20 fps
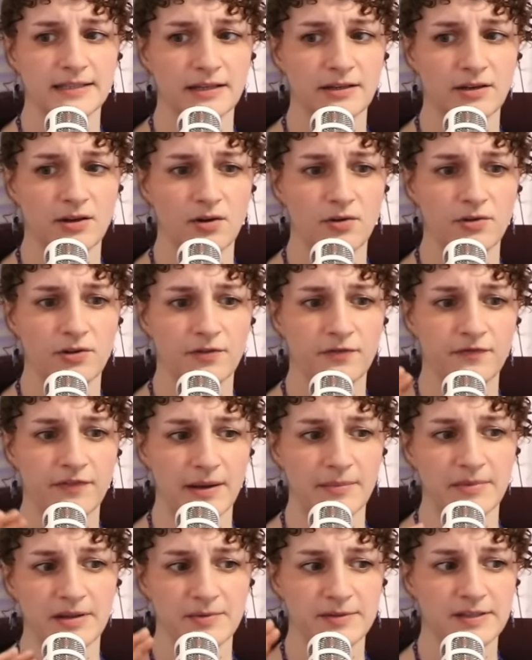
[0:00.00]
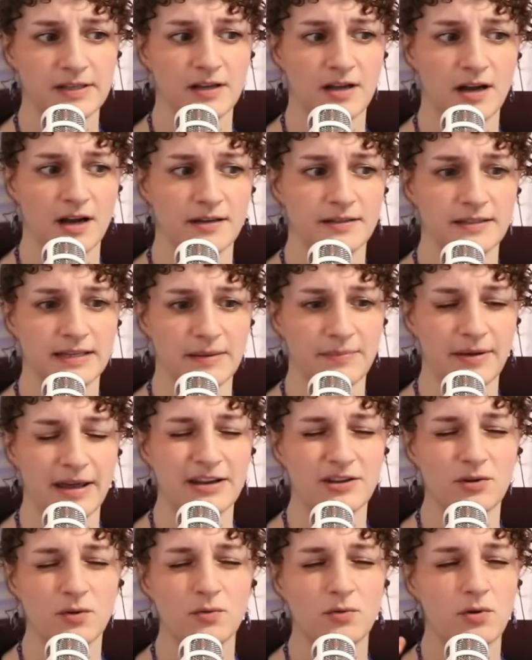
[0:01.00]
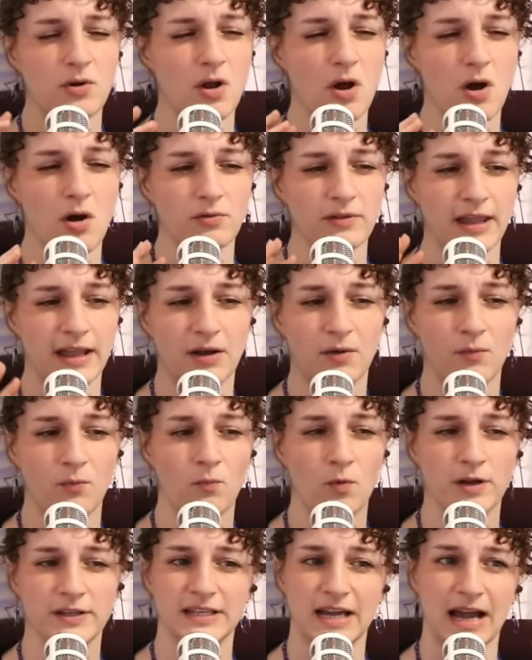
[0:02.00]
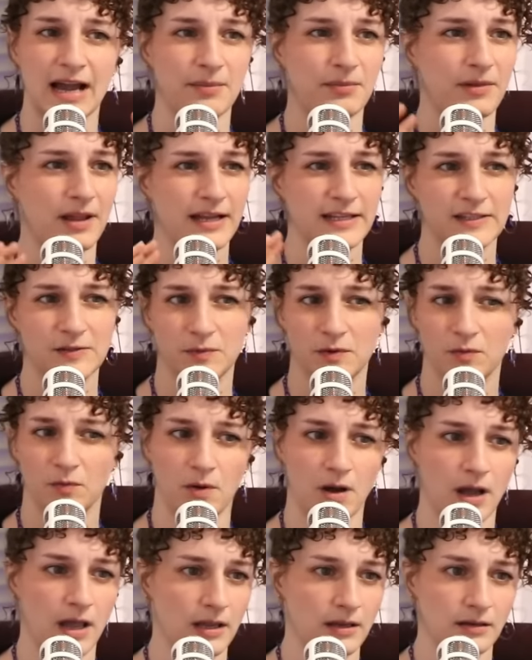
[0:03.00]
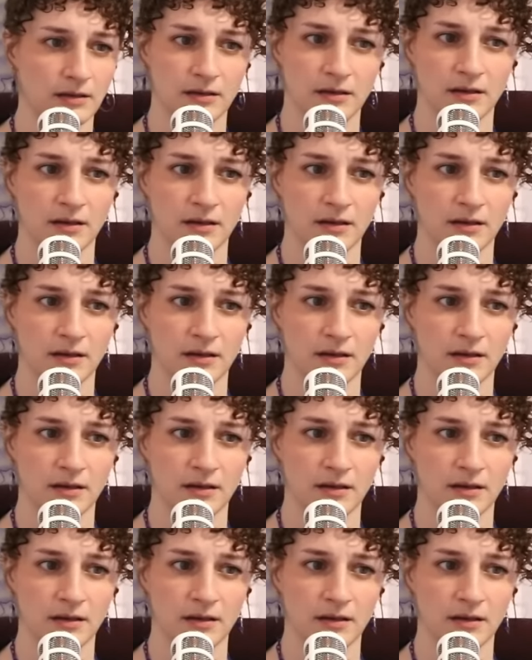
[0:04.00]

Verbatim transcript: I know your family was in contact, but I don't know like what timelines were what.